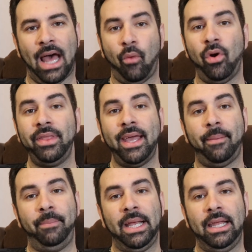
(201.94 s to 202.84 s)
want
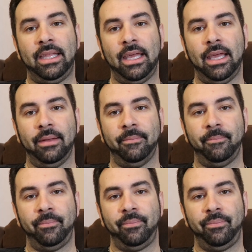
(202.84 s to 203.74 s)
the ability
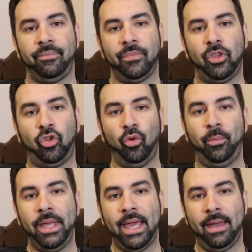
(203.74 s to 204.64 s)
to
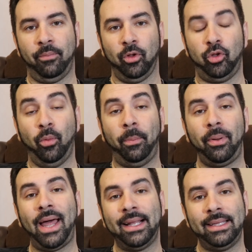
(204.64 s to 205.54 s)
be able to
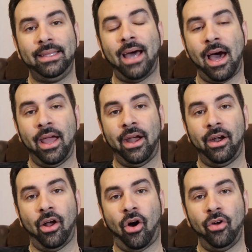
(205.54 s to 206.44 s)
plug the
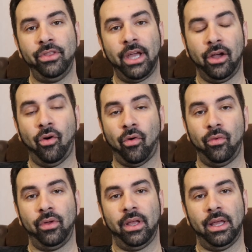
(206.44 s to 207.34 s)
tire on the
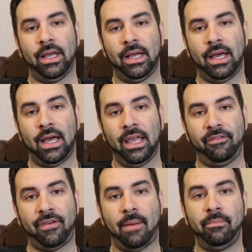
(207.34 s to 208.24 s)
go
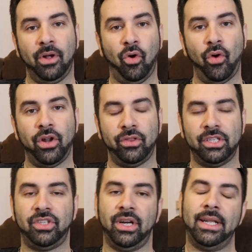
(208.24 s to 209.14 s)
if I'm going on
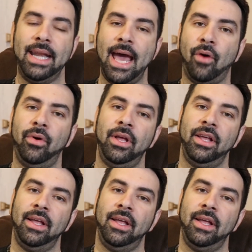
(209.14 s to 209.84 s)
the street. Now,